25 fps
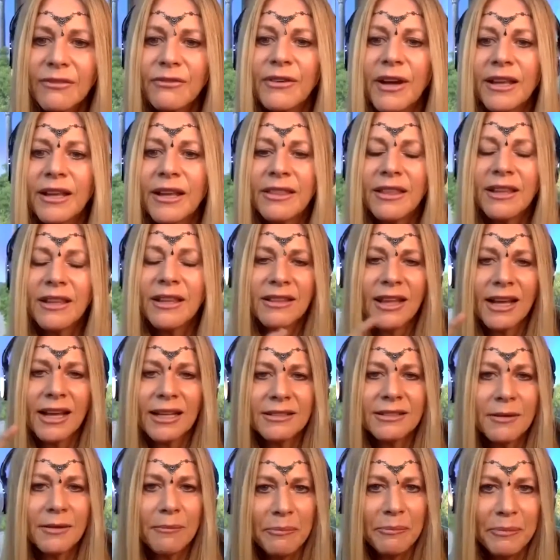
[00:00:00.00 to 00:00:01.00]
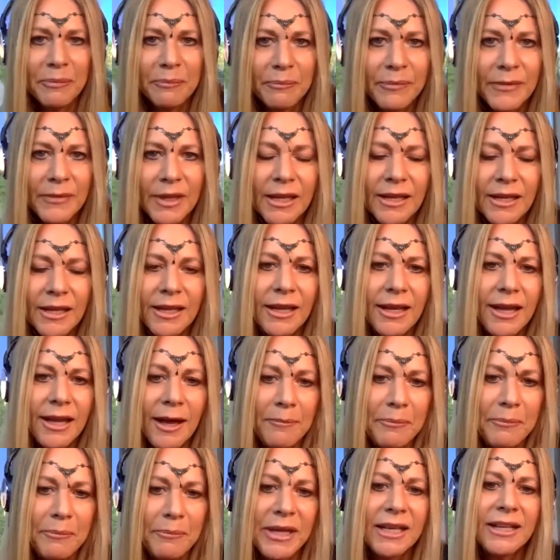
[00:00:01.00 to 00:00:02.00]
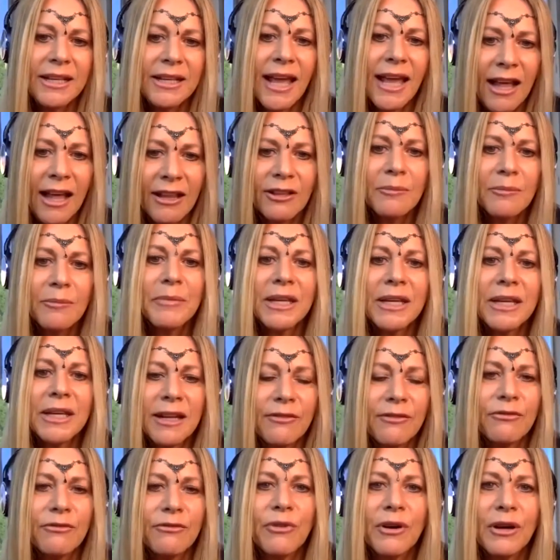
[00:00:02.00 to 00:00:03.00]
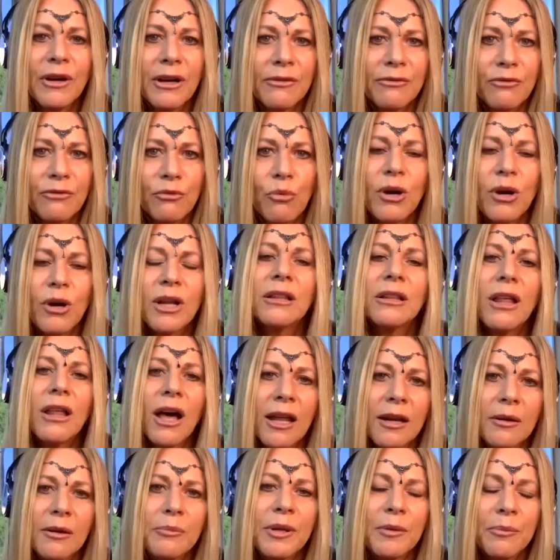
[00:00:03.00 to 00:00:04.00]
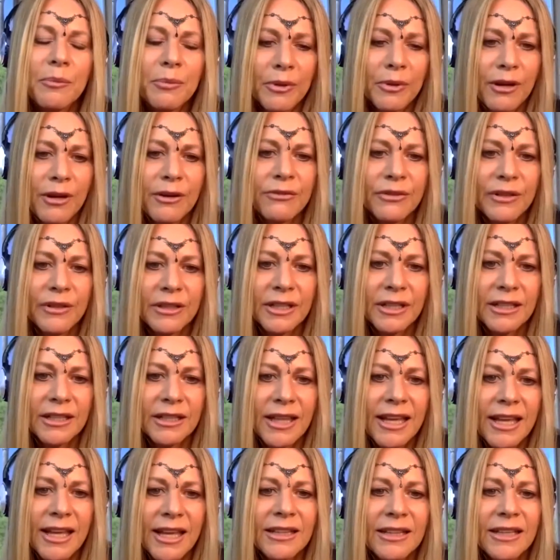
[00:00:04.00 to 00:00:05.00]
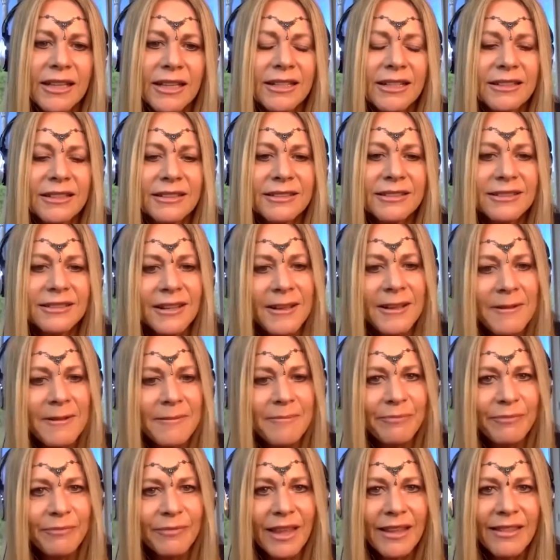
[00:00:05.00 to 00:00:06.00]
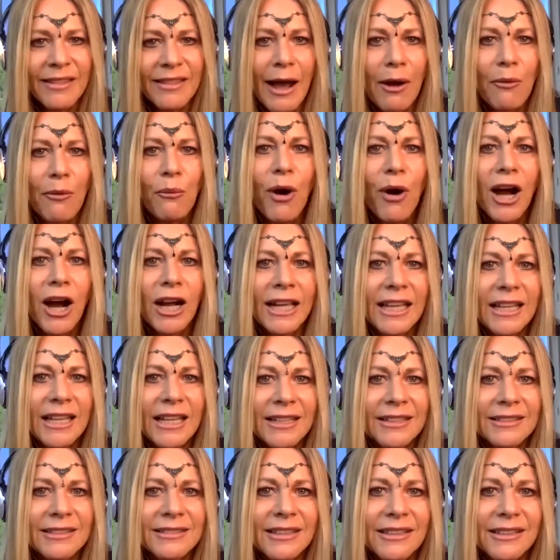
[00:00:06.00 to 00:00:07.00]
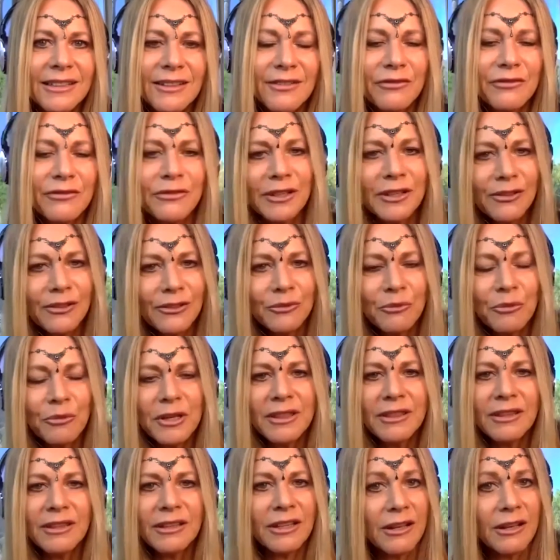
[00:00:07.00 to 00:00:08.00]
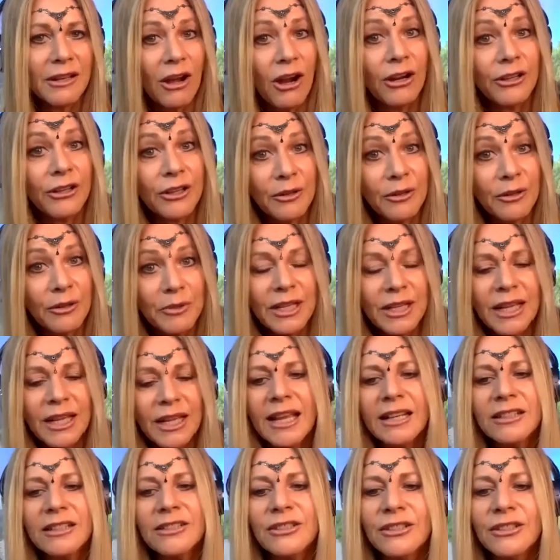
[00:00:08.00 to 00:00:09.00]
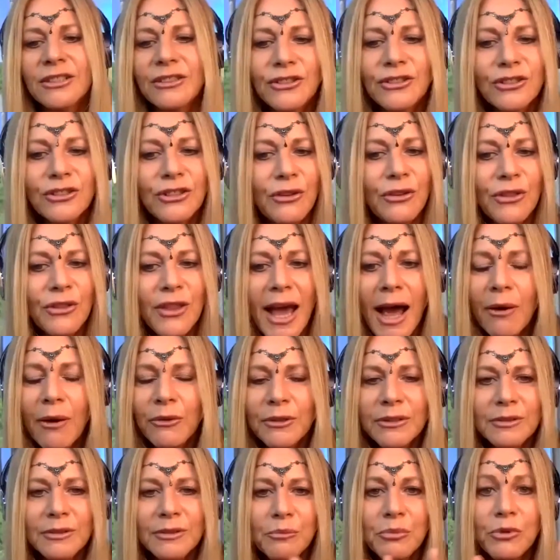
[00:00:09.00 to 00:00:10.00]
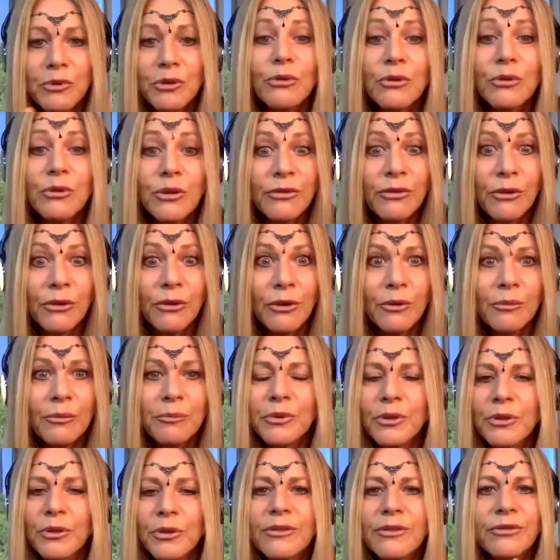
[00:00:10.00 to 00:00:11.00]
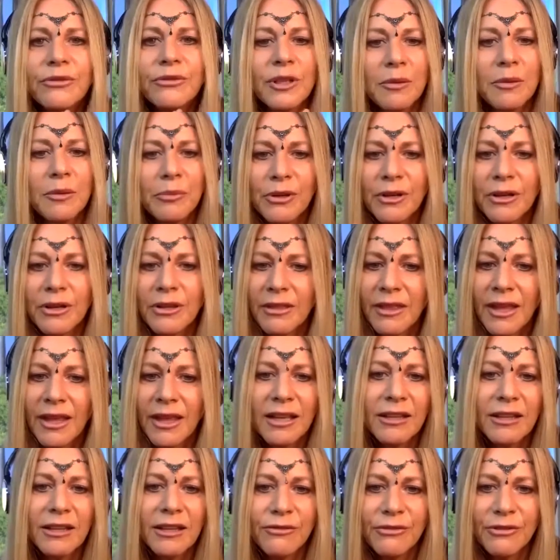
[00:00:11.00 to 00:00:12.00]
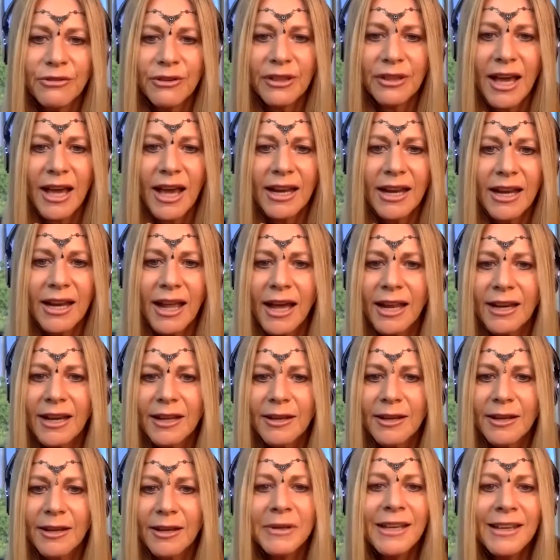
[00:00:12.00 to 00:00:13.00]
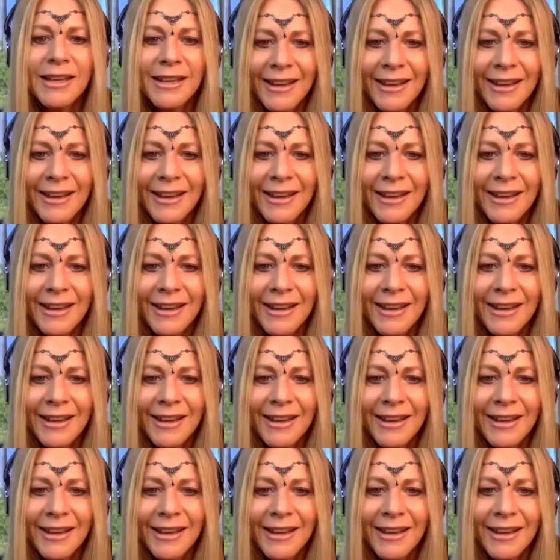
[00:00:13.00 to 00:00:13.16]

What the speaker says: I think that's a big element of what a lot of people are feeling lately, is that wonkiness in the field with our communication. So that was beautiful, beautifully put. Thank you for that, Adam.